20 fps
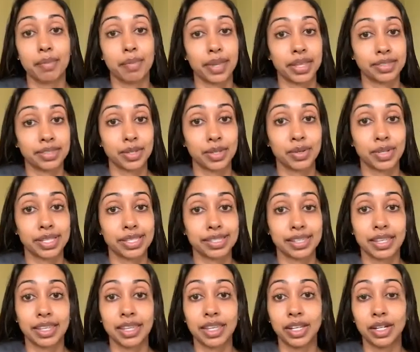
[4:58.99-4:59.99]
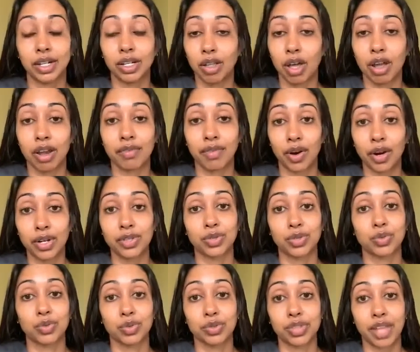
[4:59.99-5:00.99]
As you can see here, a lot of our
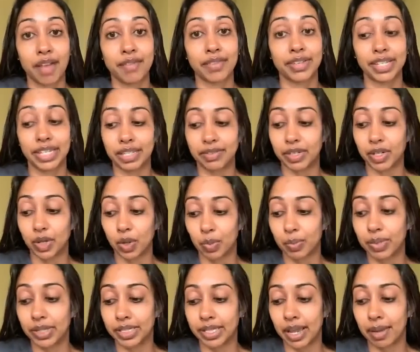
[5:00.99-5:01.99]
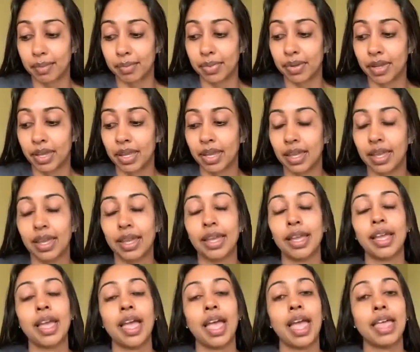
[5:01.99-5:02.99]
schools haven't even opened up.
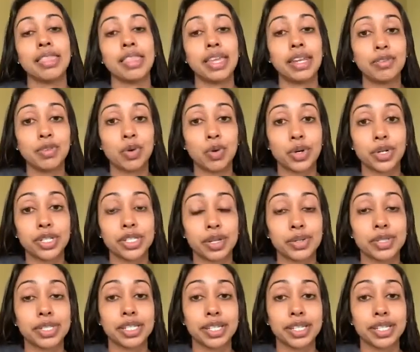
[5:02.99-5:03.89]
And then, of course, there was